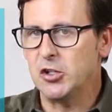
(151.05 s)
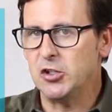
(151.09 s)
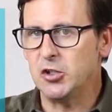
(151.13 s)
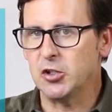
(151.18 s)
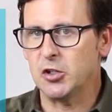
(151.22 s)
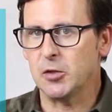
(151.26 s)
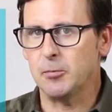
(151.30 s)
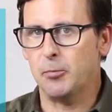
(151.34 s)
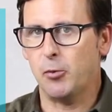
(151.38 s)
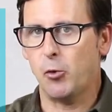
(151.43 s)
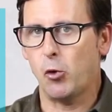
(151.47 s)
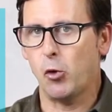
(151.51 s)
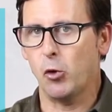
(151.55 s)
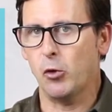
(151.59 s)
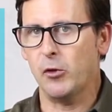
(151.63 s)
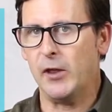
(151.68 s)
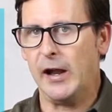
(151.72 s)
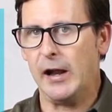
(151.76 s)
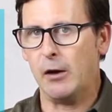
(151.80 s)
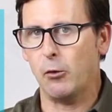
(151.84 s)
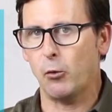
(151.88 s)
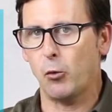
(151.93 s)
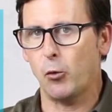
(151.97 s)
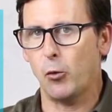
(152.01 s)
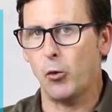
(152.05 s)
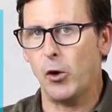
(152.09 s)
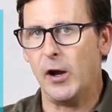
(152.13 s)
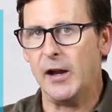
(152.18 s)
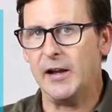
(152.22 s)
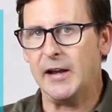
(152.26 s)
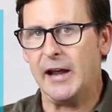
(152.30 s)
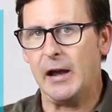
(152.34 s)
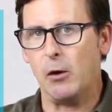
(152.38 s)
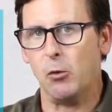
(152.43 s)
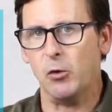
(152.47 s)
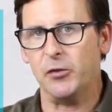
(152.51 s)
you can pour that
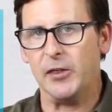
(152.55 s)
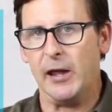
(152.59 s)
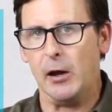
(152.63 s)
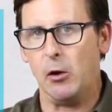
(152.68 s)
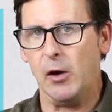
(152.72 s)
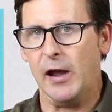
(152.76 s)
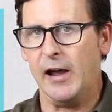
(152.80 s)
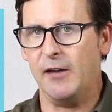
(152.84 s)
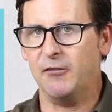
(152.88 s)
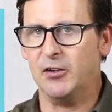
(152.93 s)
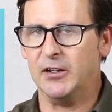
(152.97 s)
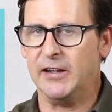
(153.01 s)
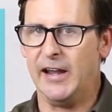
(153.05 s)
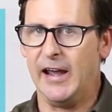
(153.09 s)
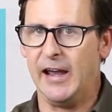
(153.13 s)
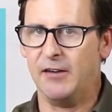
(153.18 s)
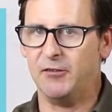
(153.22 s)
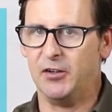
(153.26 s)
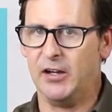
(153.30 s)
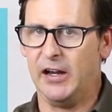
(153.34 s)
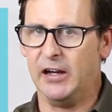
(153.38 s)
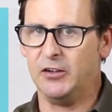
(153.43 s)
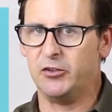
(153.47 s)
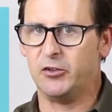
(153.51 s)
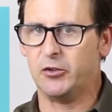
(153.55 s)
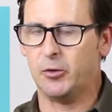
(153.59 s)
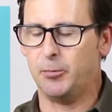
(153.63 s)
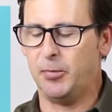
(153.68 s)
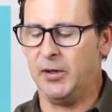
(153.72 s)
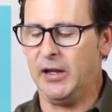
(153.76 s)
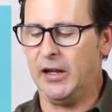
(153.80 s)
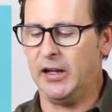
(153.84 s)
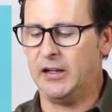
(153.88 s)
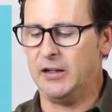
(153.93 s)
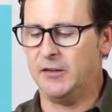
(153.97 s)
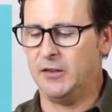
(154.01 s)
right out without having to have an extra
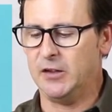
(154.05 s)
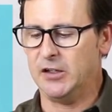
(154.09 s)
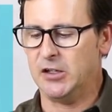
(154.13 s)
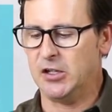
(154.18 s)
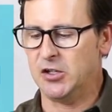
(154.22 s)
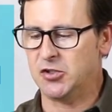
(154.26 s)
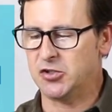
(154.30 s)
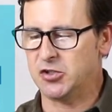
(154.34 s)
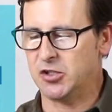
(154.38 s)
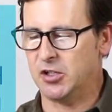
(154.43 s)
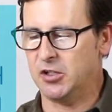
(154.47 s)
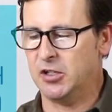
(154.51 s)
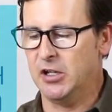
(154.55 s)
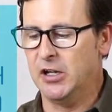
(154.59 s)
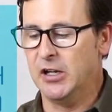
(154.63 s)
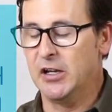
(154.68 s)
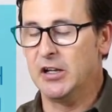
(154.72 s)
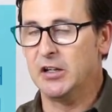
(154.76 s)
pan in the kitchen.